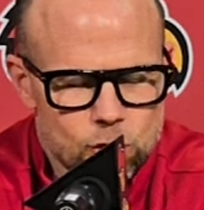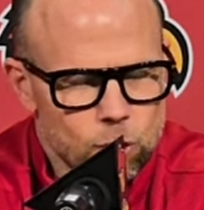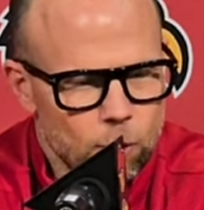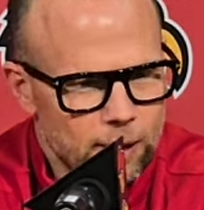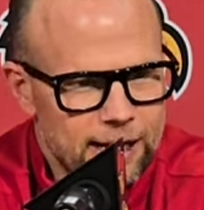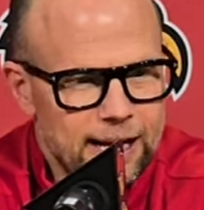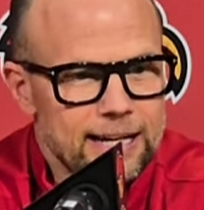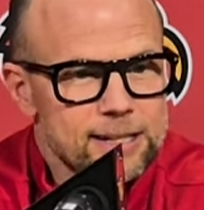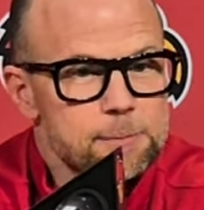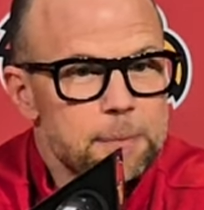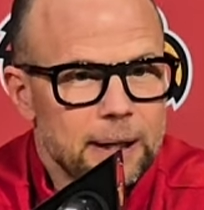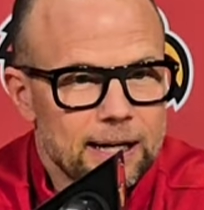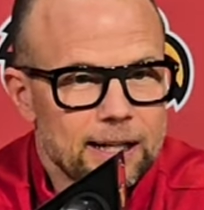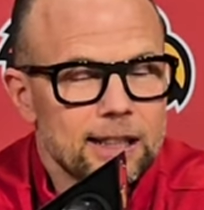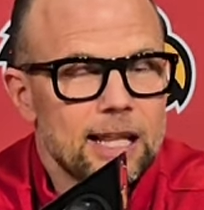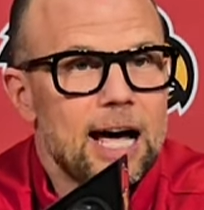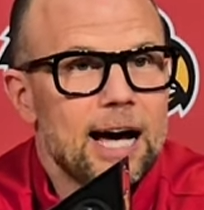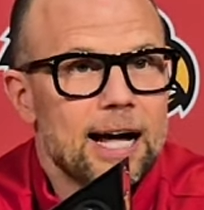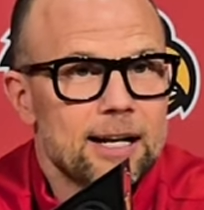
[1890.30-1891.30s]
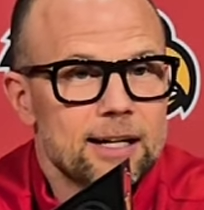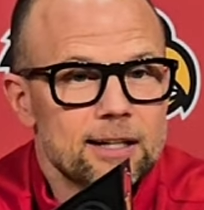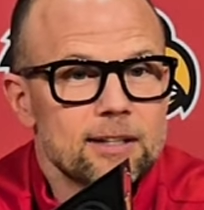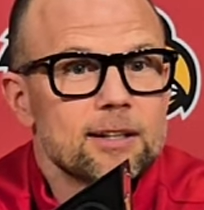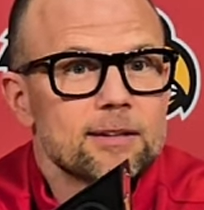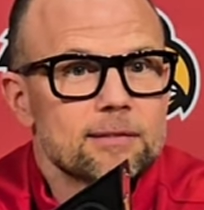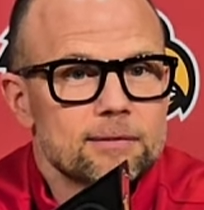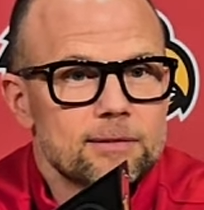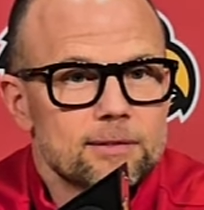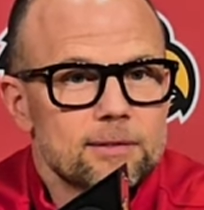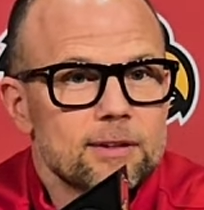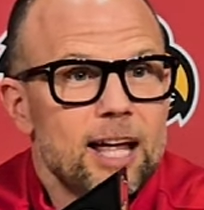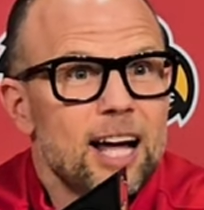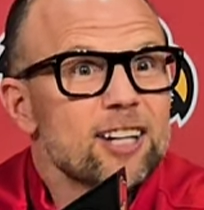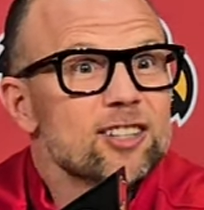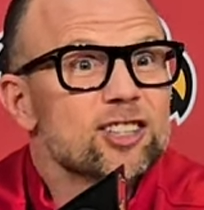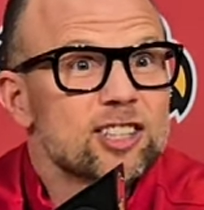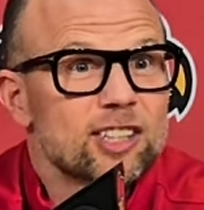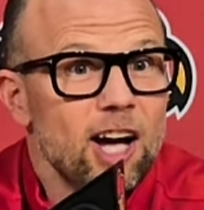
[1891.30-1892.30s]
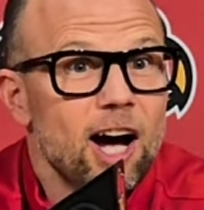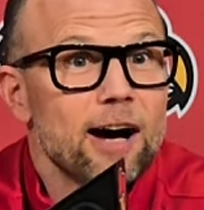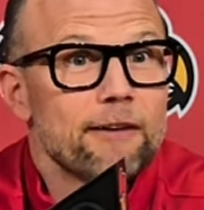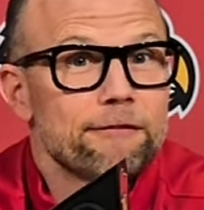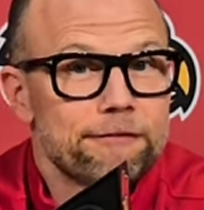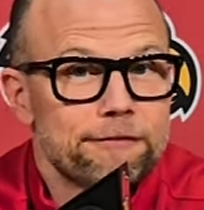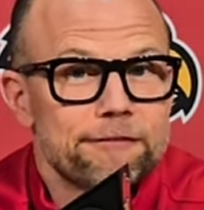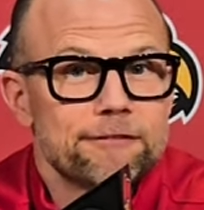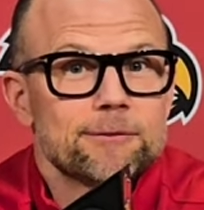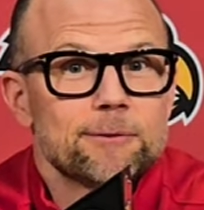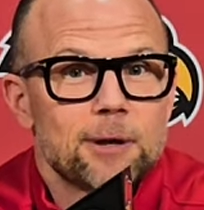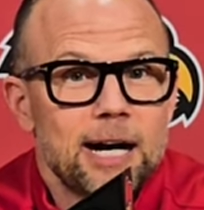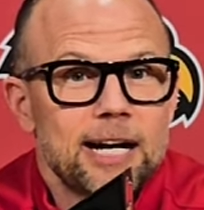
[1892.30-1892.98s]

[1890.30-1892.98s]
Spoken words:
So it has been a lot of stuff.